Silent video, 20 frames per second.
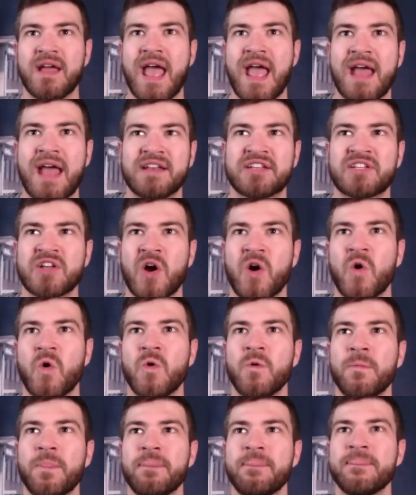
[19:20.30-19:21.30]
And
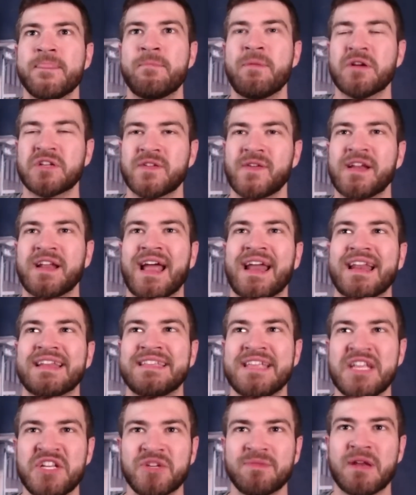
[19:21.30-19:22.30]
so the Bears have had to kind of
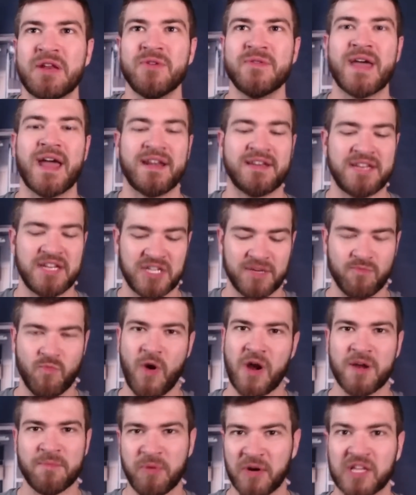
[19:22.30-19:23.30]
teach him to do that and teach him
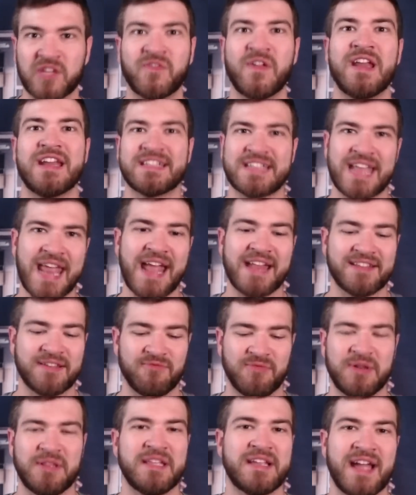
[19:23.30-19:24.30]
where to put his feet in his hands
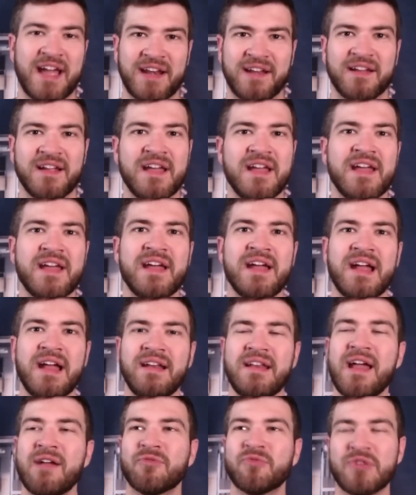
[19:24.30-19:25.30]
and really kind of
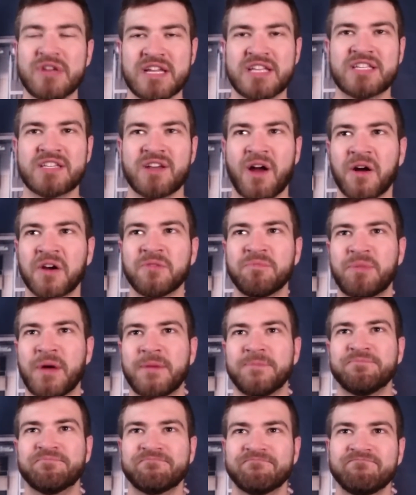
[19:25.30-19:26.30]
not restart,
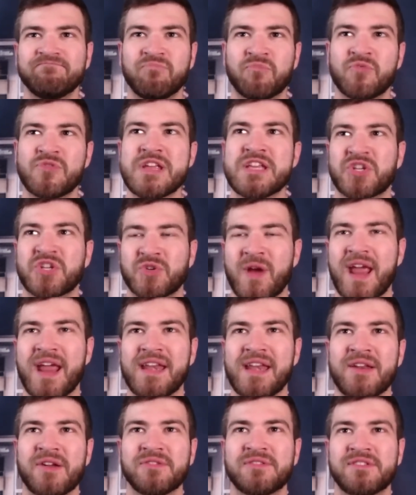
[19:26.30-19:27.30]
but
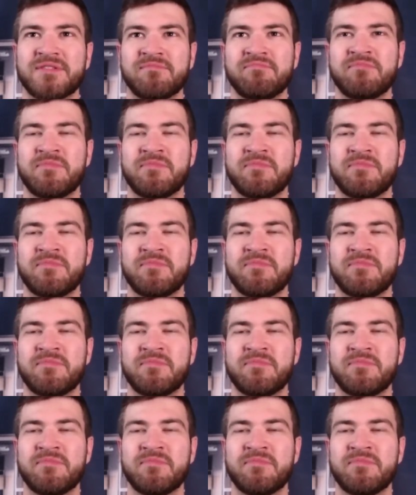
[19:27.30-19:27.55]
retrain, you know,